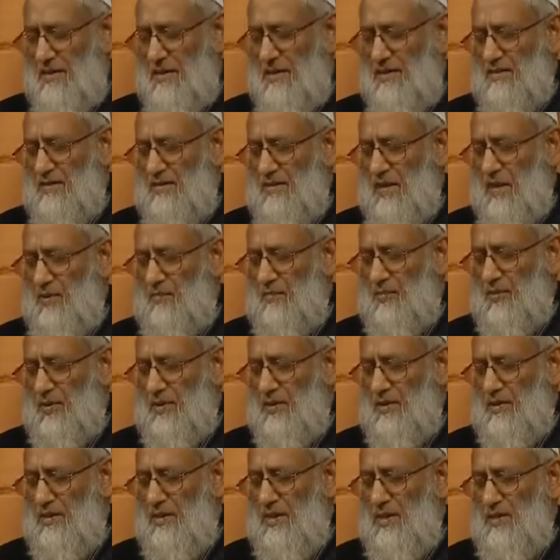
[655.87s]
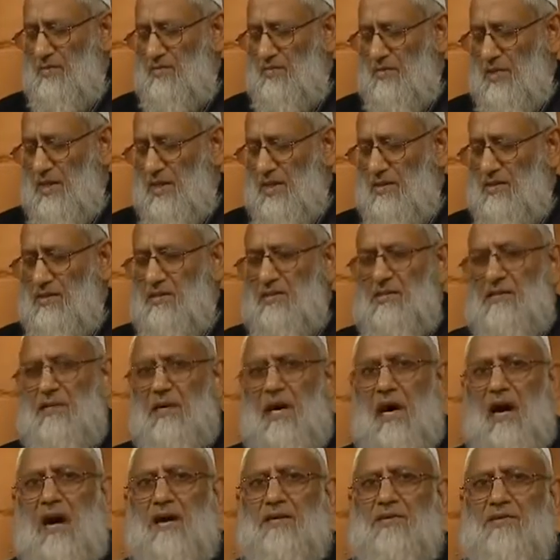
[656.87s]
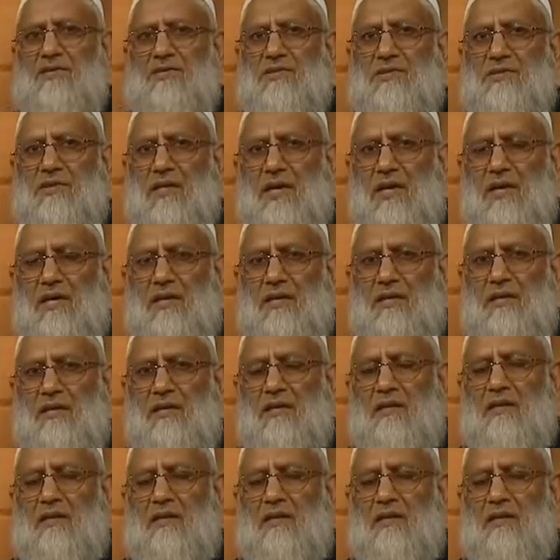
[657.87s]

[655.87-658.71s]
example, means the highest saying,